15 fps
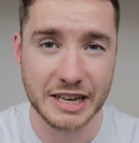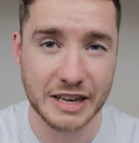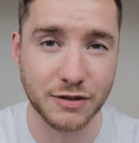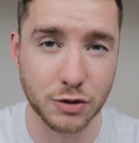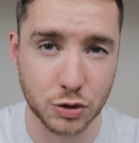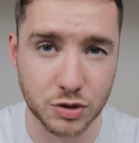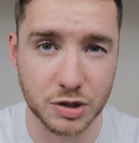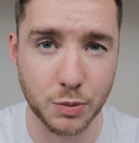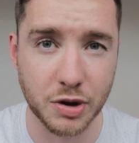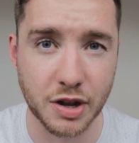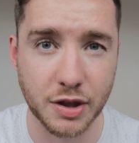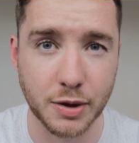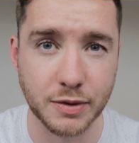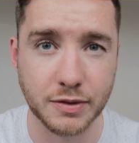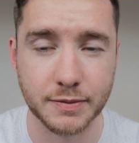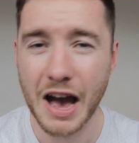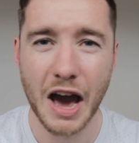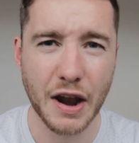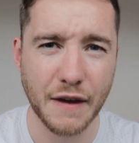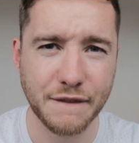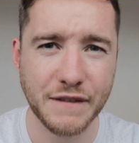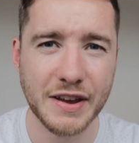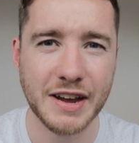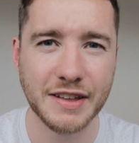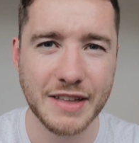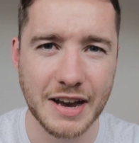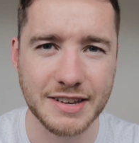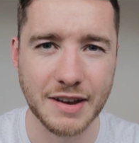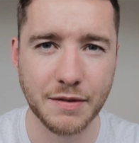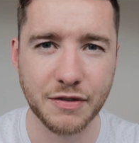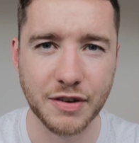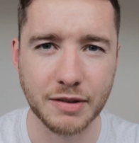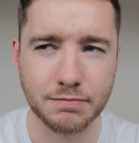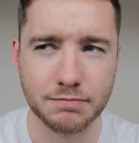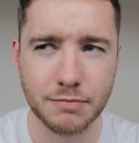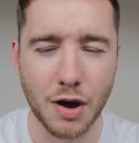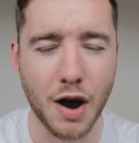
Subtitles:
if you're using one of those. And I think that is everything.